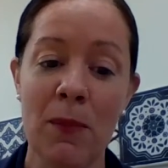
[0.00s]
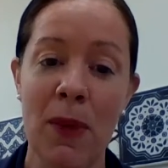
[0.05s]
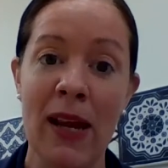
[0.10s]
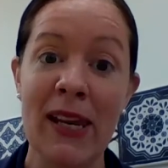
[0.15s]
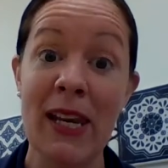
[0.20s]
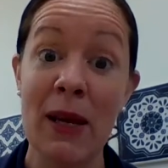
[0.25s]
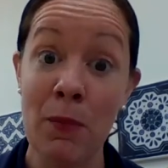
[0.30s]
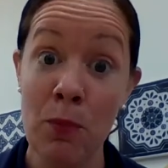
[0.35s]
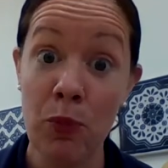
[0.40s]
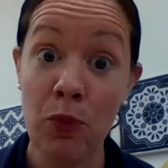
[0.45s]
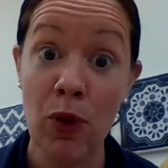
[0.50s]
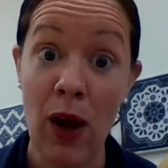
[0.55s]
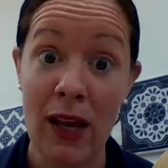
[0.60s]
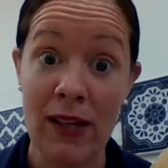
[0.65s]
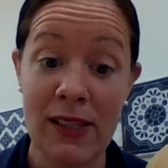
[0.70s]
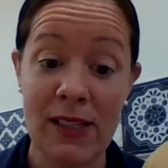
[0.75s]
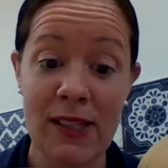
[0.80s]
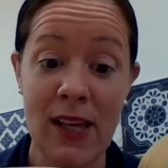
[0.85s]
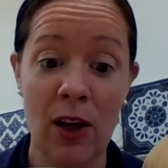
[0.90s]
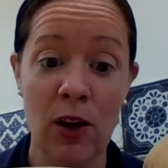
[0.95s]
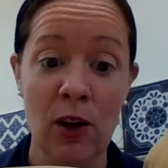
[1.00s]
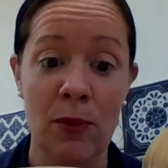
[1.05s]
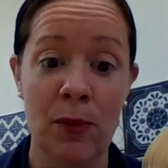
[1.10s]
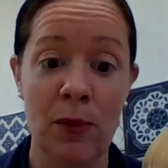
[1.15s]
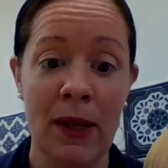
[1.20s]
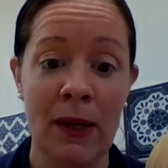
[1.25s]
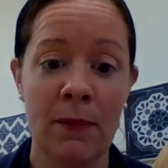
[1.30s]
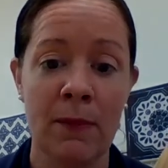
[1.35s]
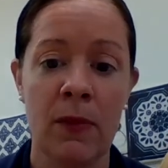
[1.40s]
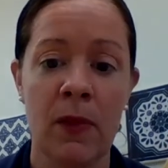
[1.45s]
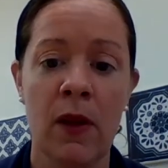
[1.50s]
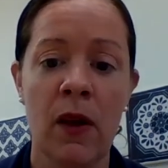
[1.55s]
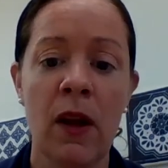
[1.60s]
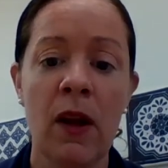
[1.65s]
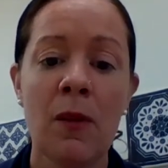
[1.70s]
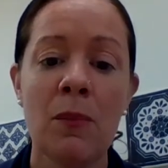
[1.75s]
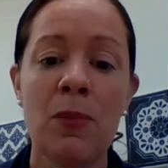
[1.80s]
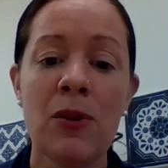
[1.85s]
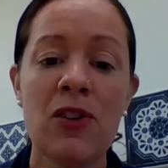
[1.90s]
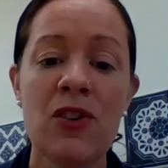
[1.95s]
might impress Zuckerman.
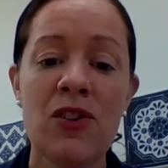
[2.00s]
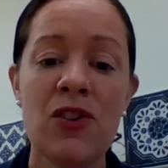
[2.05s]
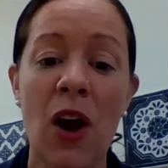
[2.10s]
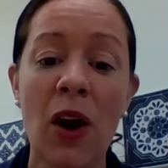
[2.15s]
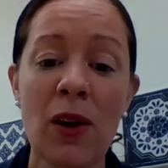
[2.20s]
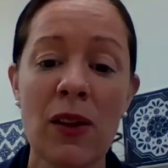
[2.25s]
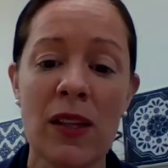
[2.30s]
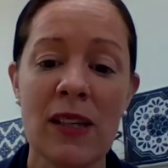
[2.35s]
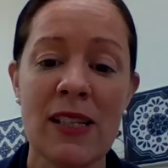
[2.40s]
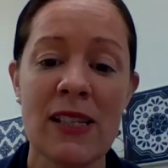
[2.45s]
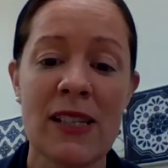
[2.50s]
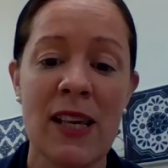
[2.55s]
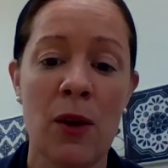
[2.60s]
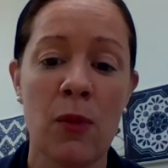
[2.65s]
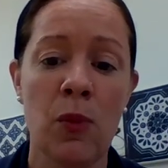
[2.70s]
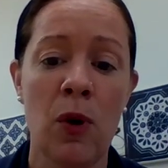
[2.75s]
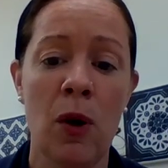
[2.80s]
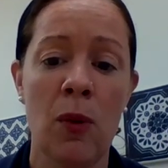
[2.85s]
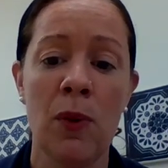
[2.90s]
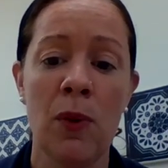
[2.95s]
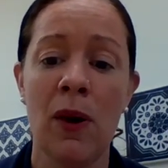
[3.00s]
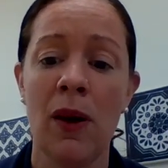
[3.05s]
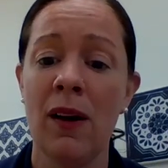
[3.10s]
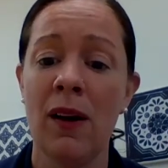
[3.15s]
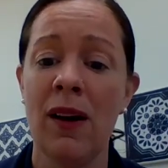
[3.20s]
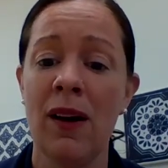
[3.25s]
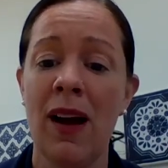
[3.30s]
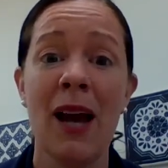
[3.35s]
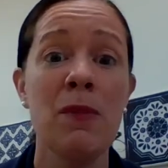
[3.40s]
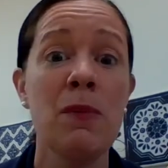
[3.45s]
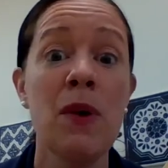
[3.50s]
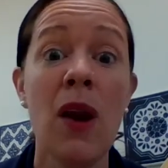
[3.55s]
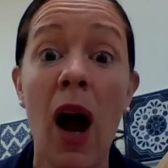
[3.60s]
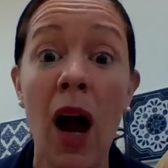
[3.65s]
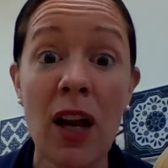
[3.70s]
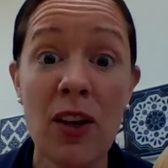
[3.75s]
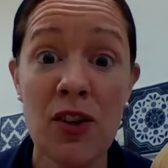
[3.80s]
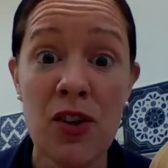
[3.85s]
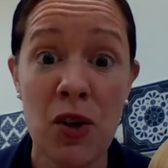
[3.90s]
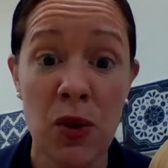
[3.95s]
But Charlotte, said Wilbur, I'm
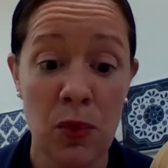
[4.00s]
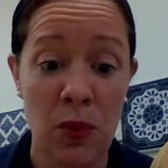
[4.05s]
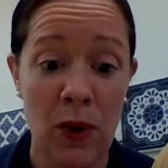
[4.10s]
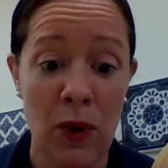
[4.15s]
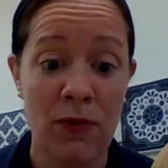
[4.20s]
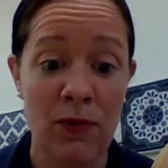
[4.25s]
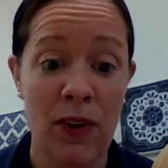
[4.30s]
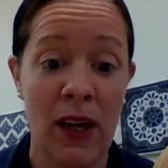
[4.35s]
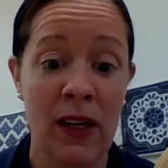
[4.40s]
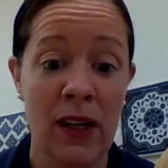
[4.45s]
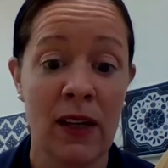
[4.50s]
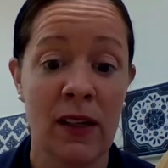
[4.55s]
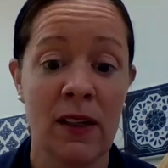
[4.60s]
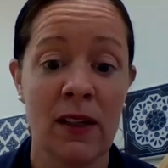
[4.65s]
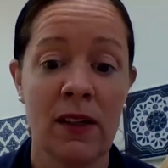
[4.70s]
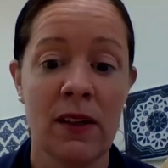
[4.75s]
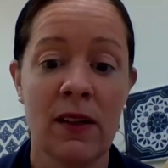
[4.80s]
not terrific.